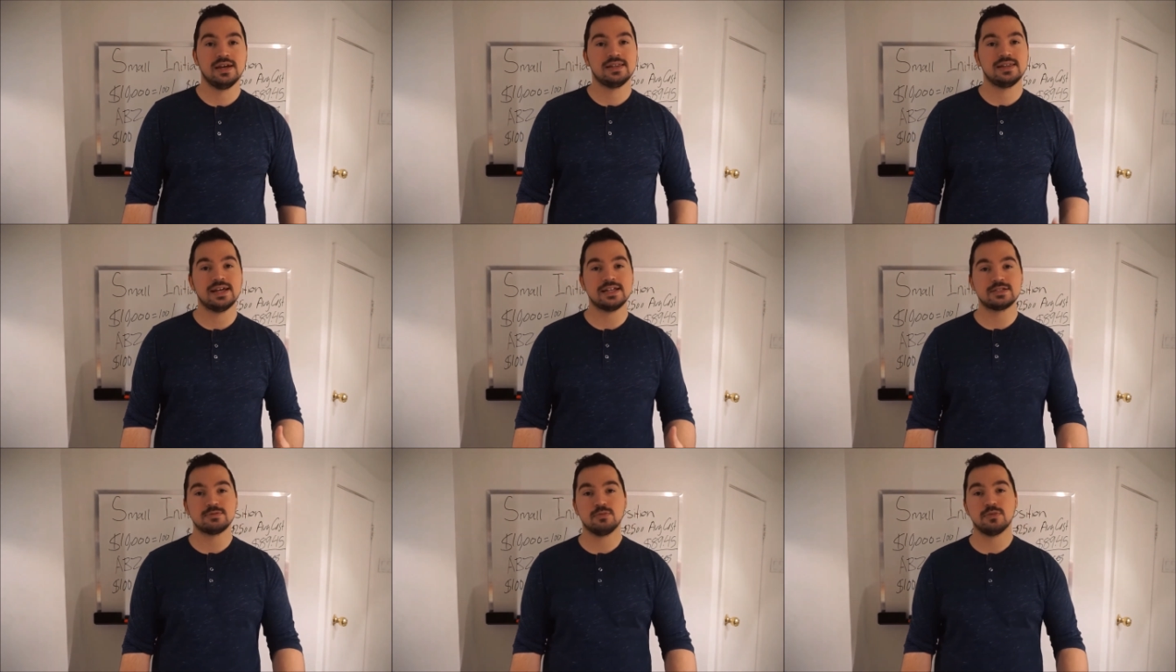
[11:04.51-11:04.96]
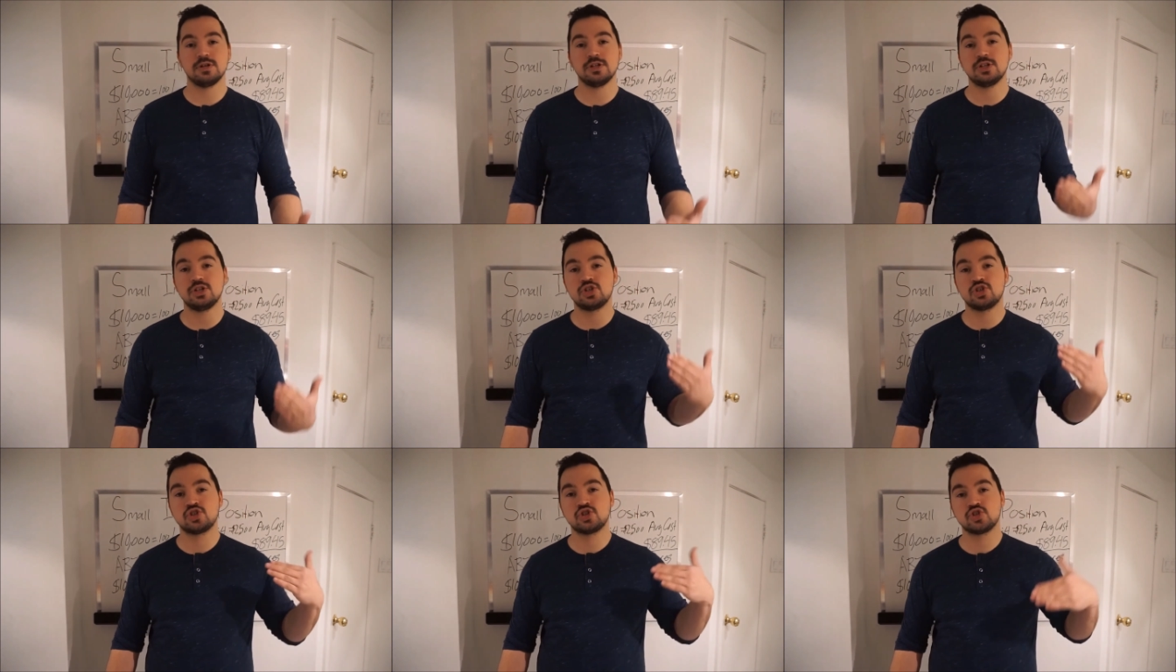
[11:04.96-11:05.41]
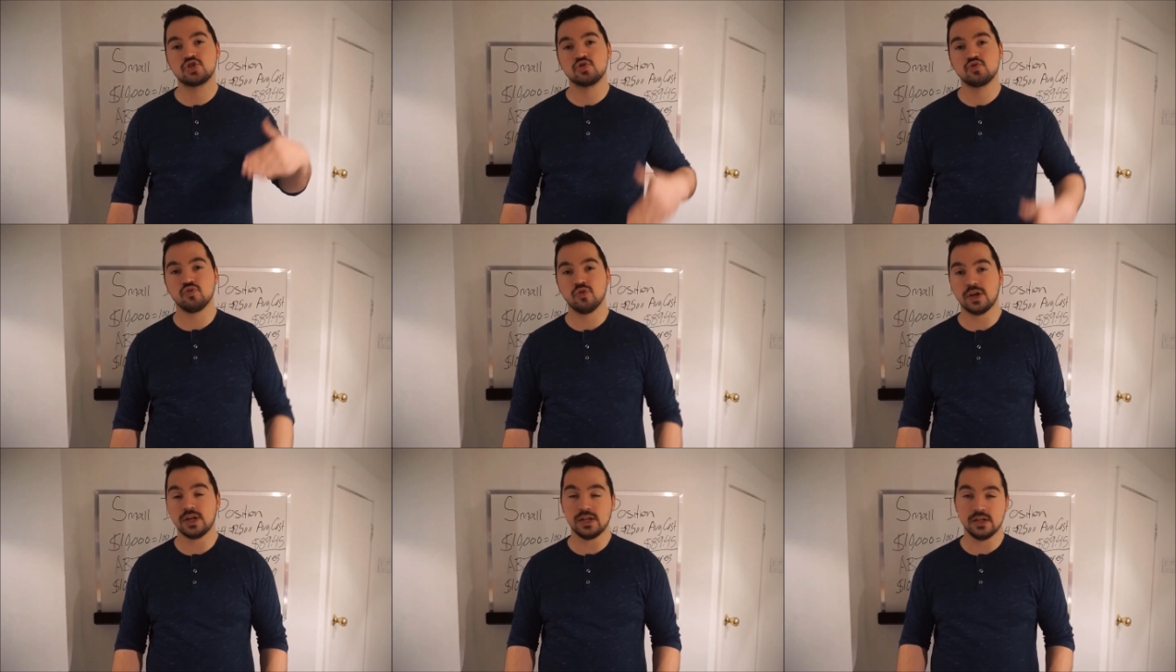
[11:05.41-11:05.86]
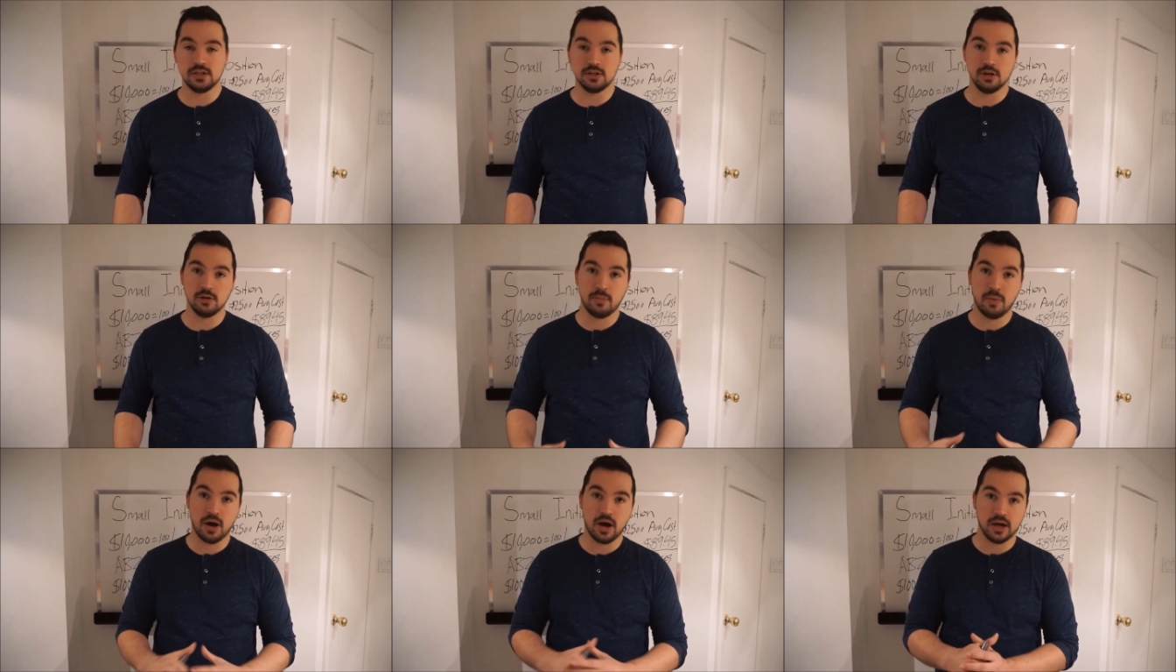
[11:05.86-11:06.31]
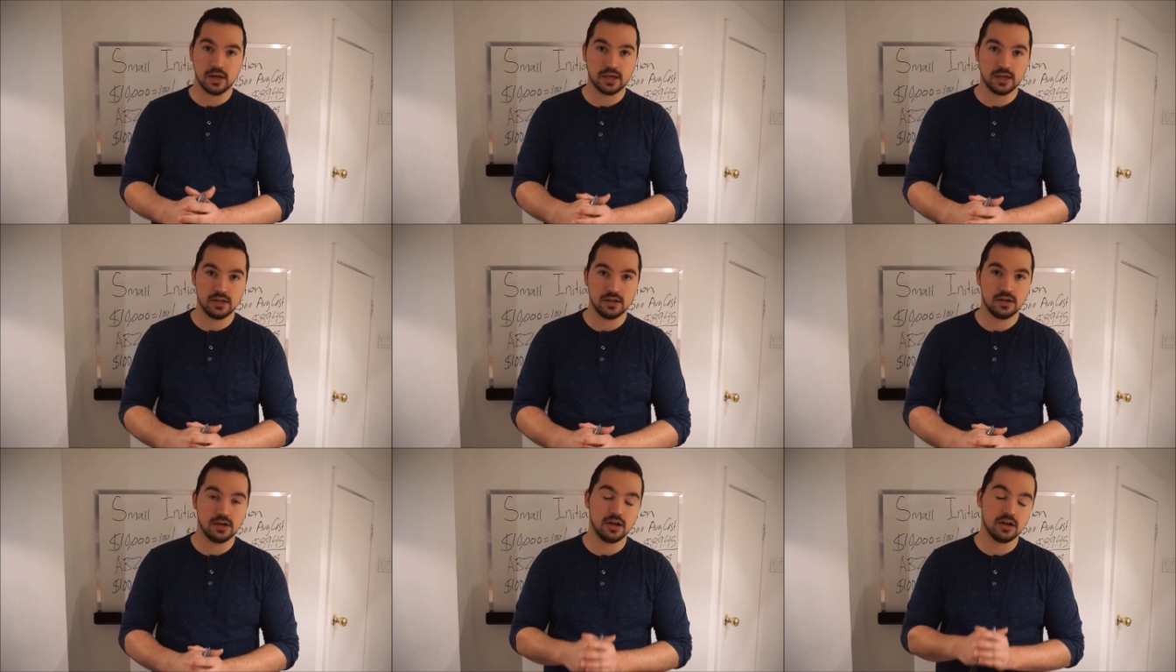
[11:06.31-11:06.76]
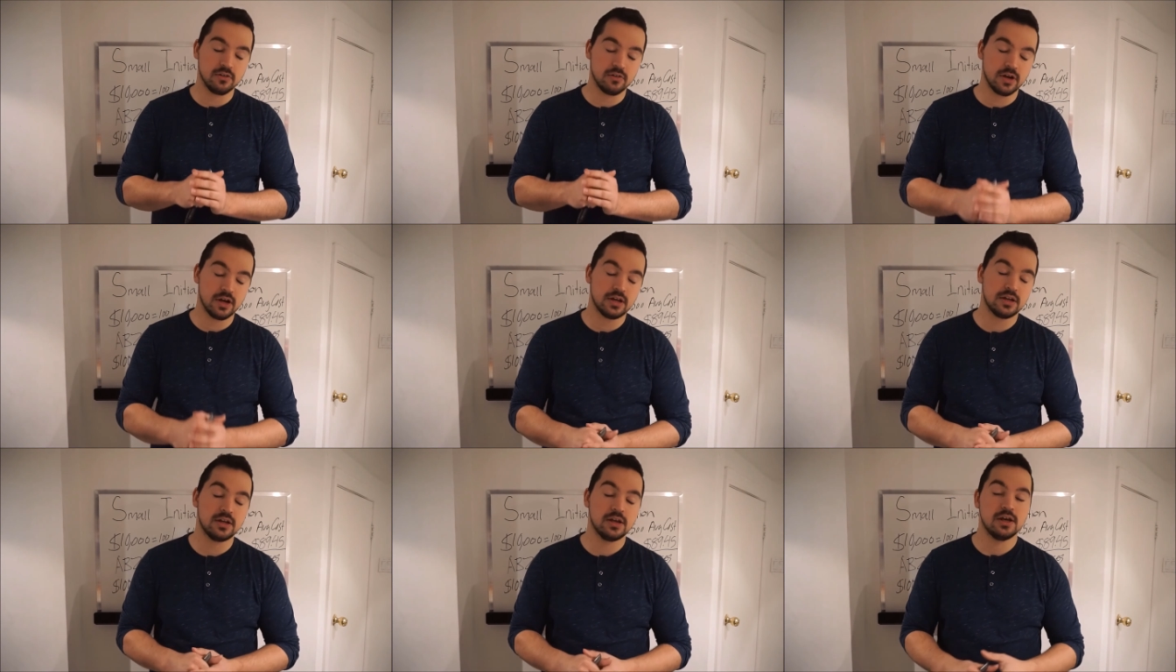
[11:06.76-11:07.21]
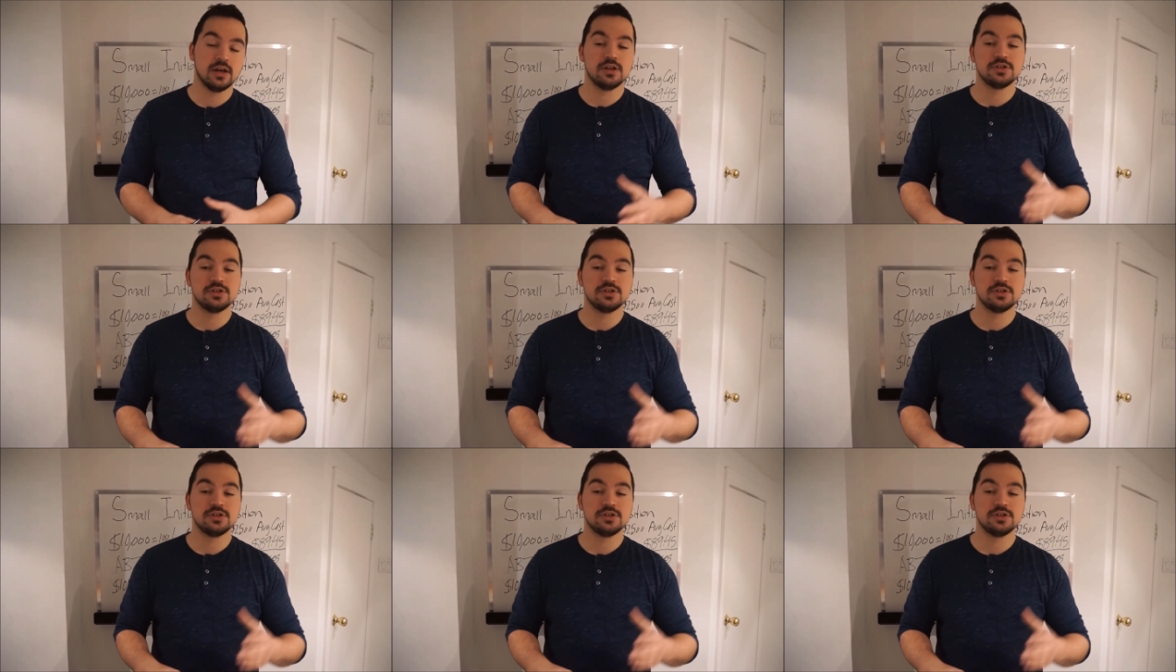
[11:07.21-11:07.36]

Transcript: That's money straight in your pocket. All right.